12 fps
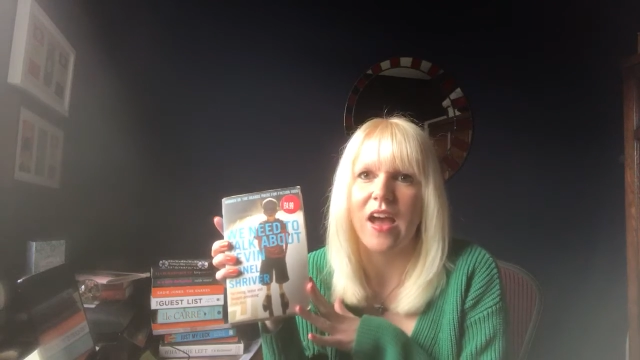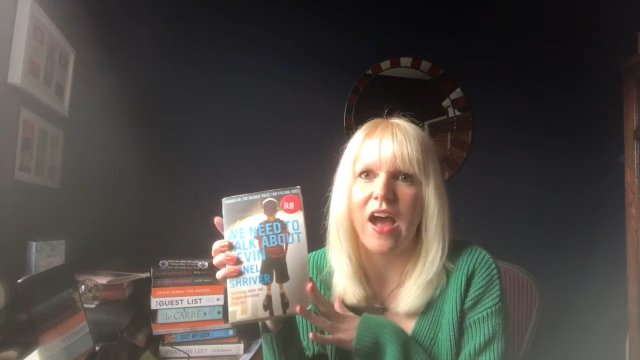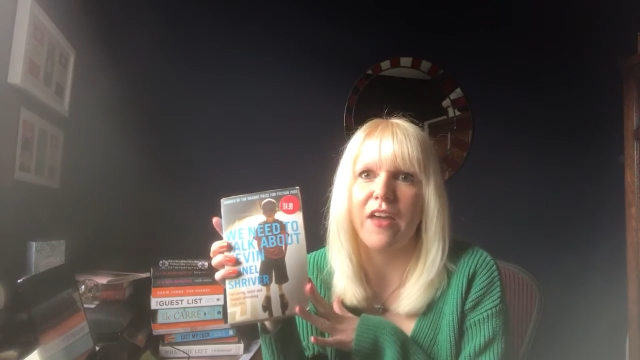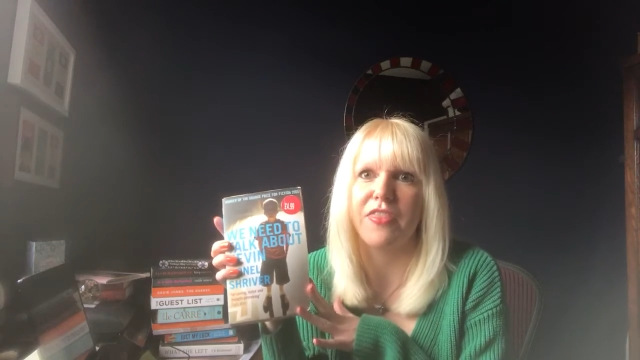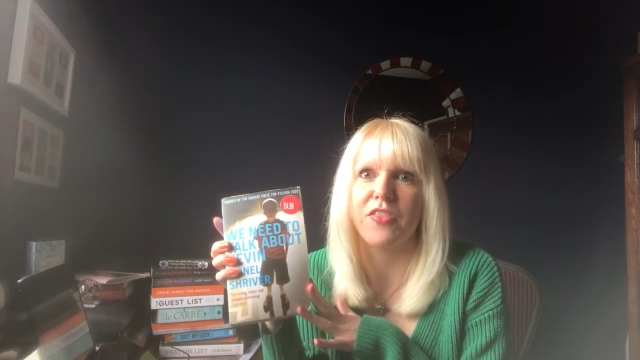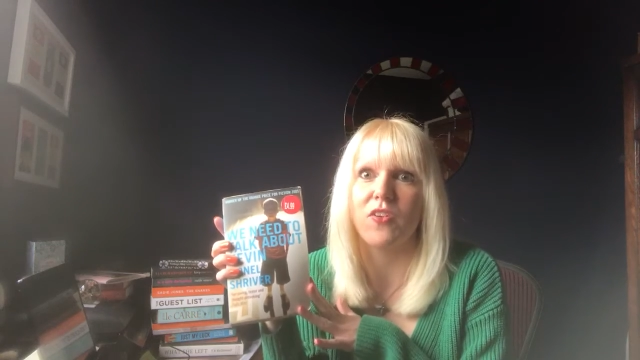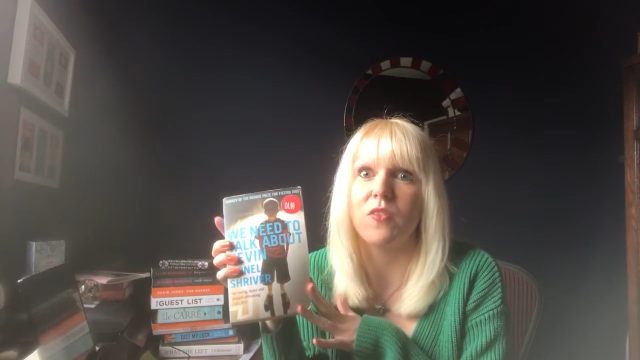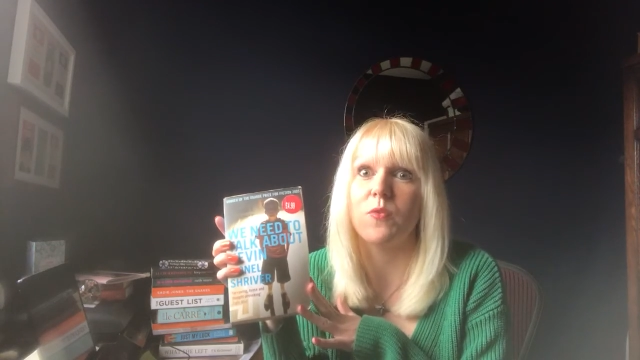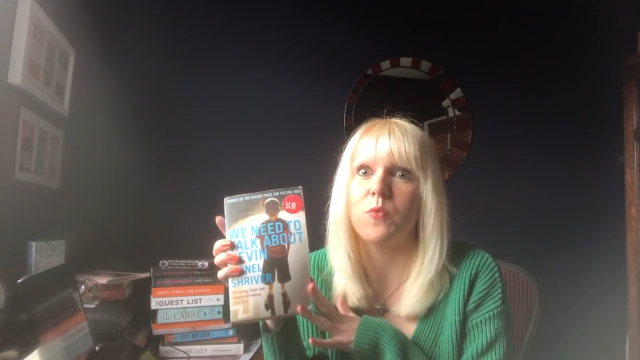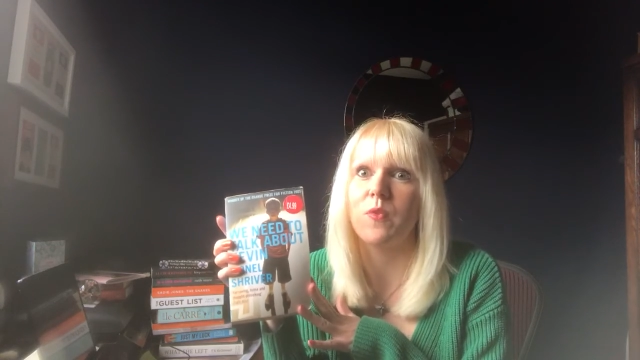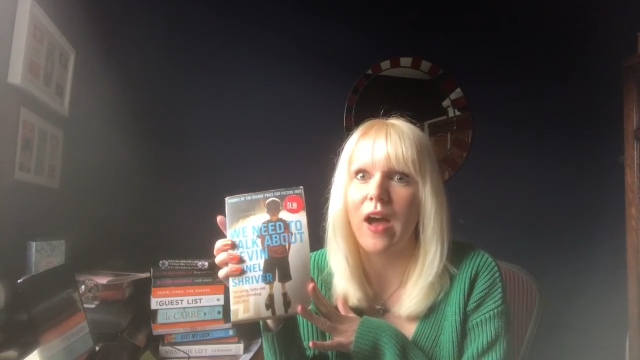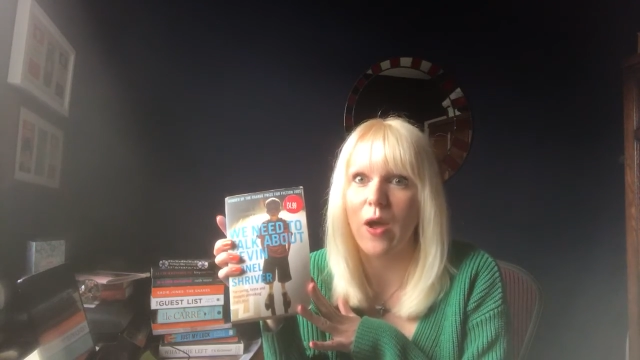I thought,
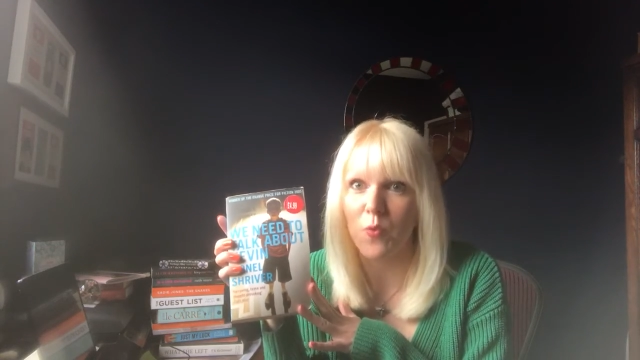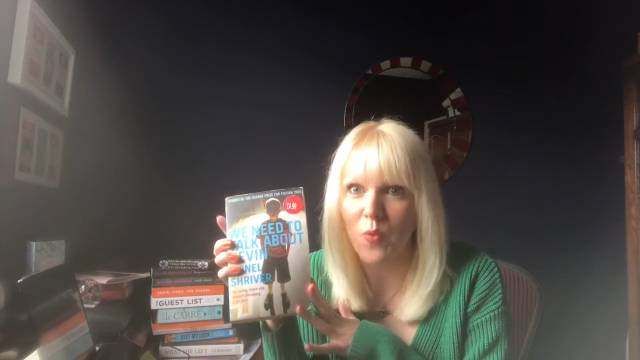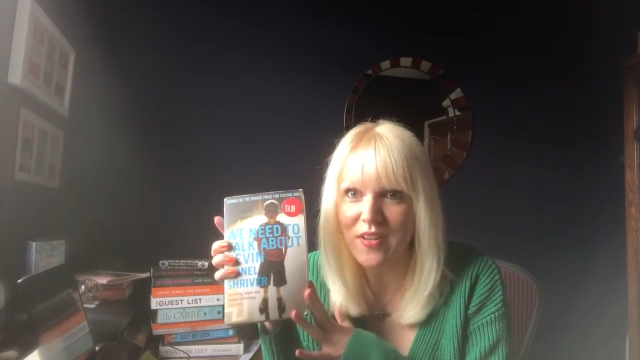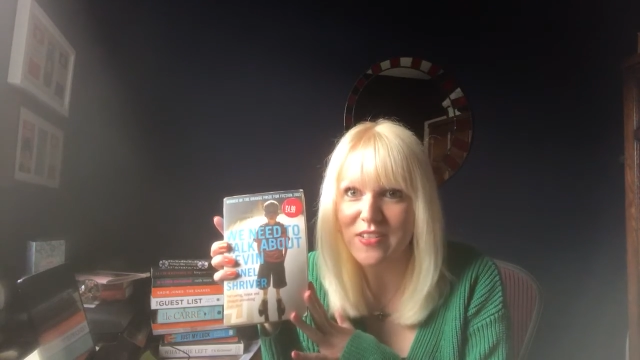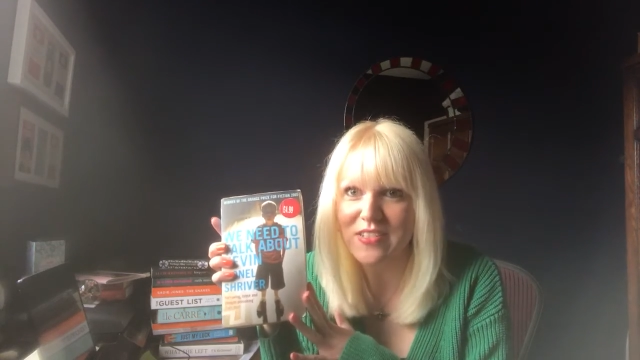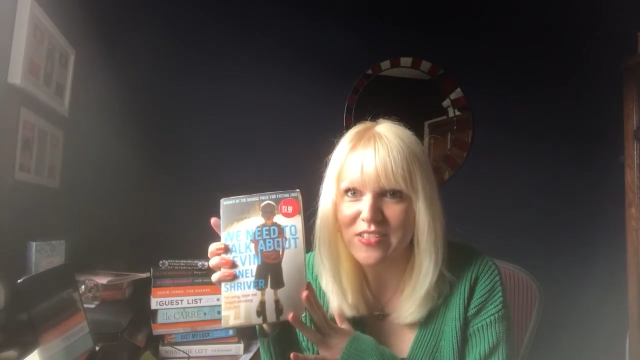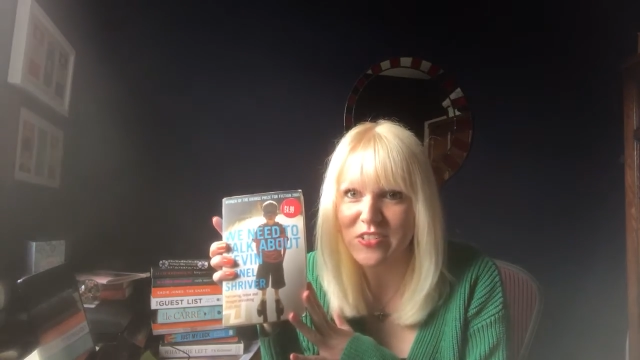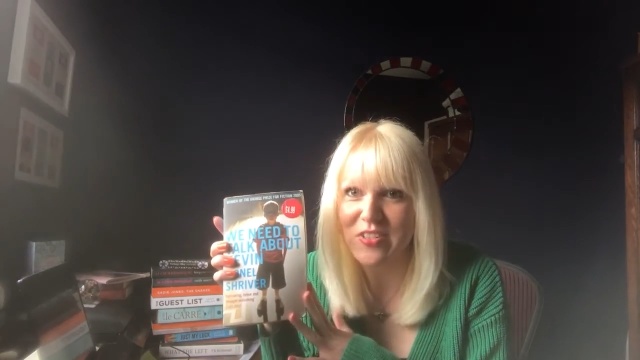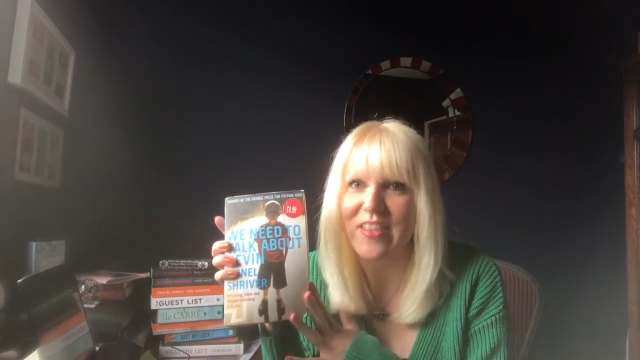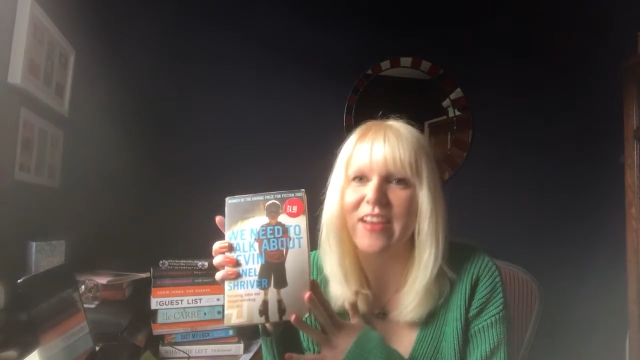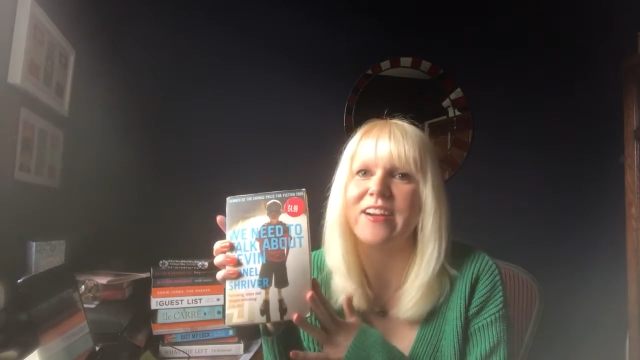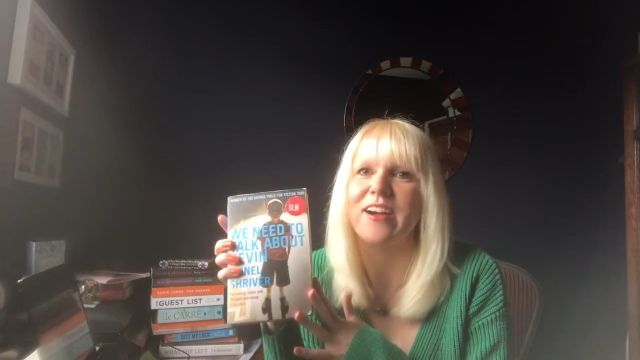I want to do
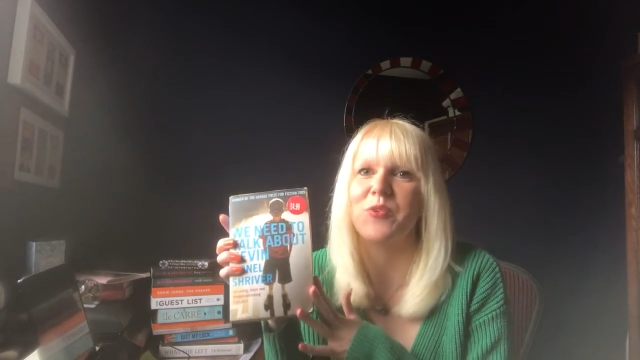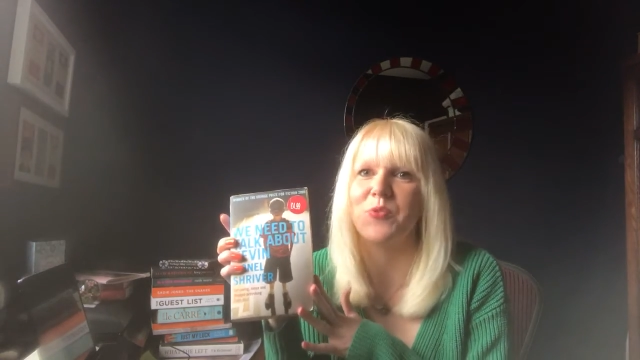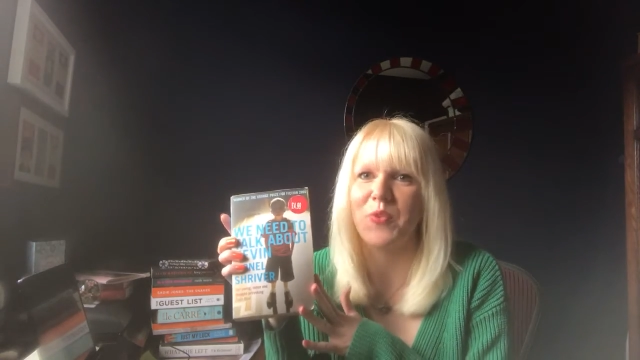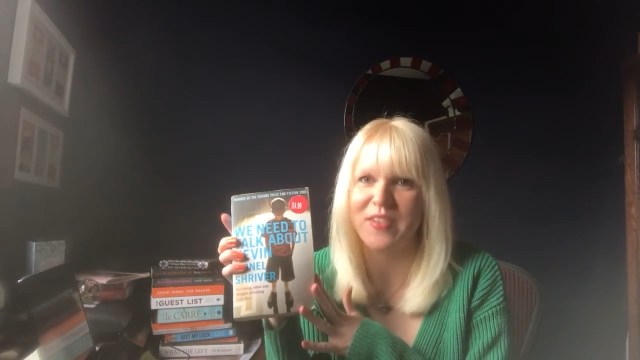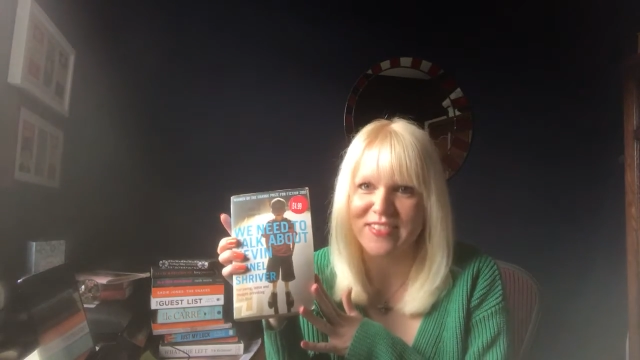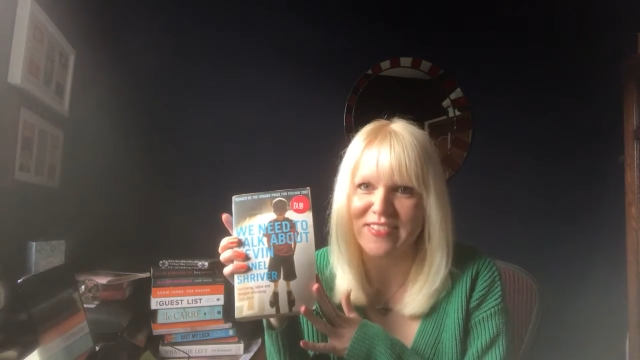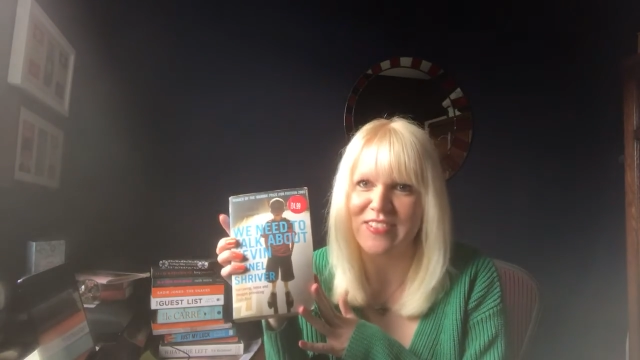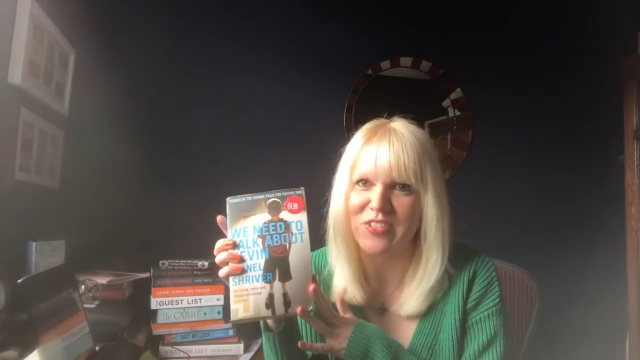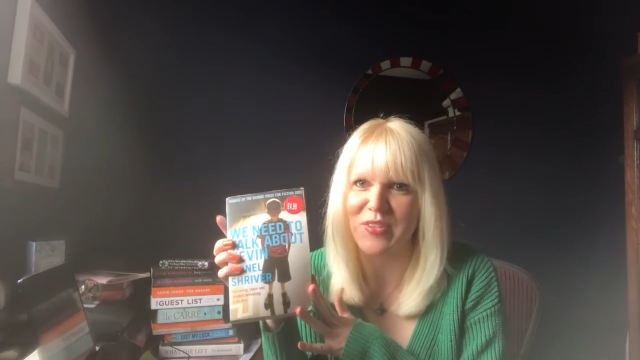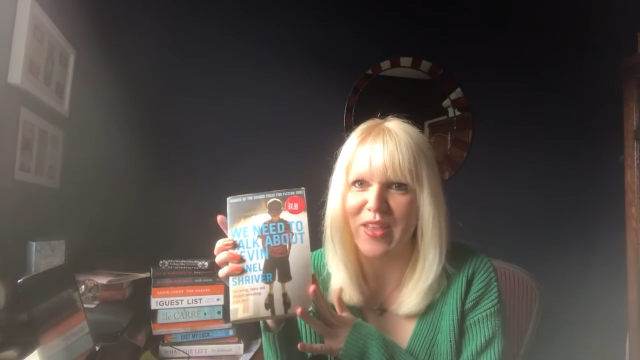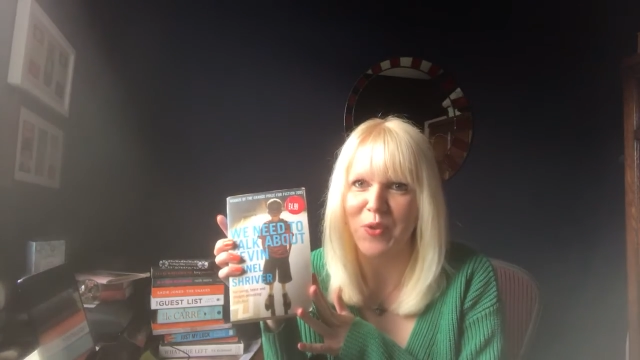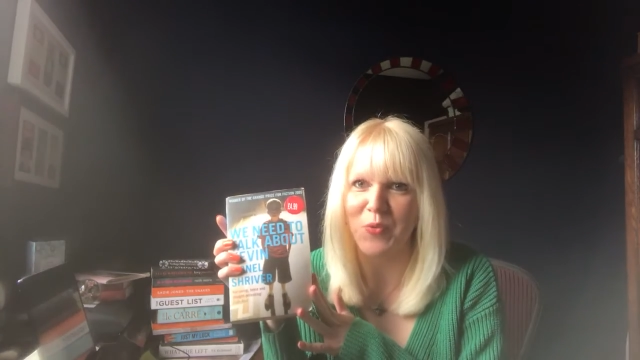that, I want to
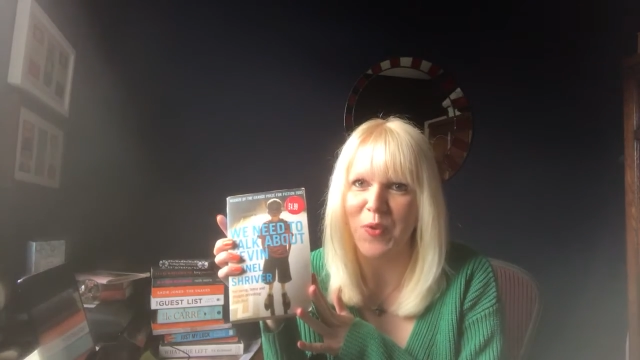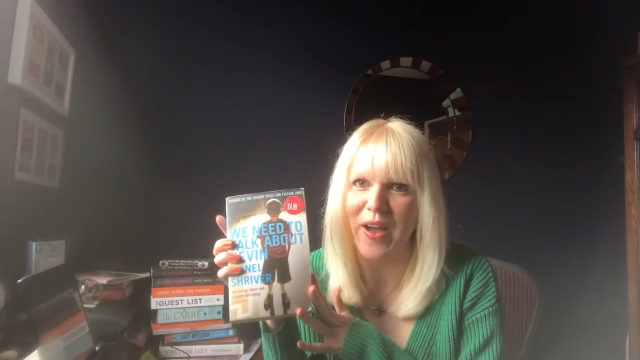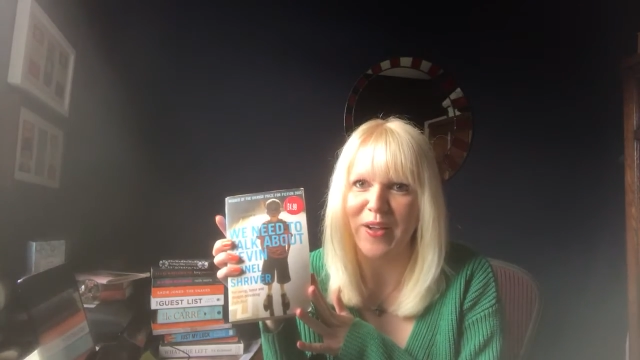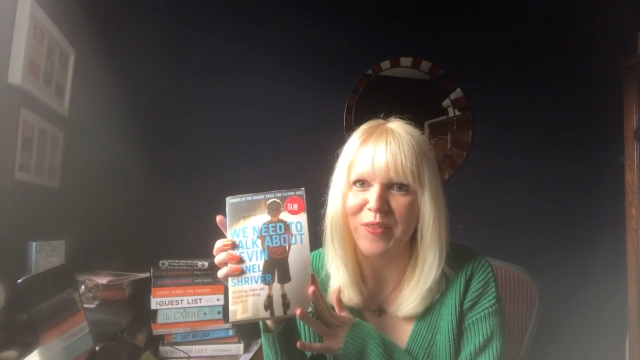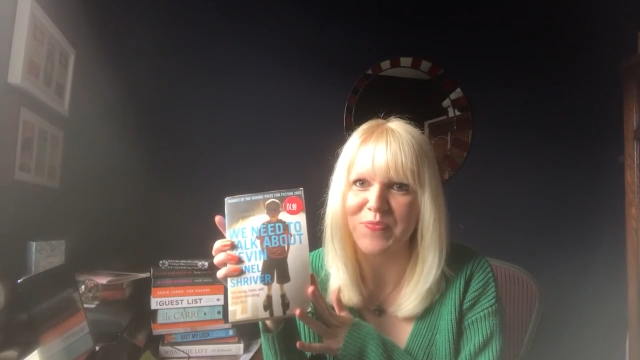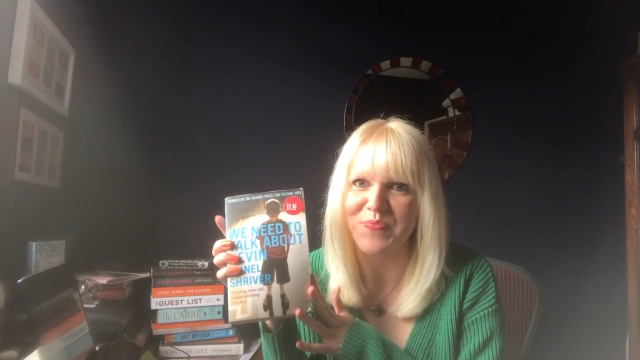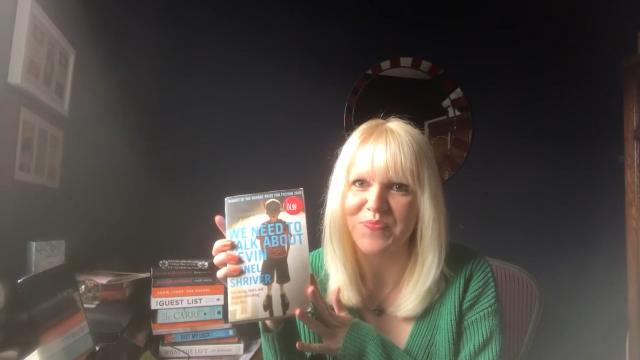do that well.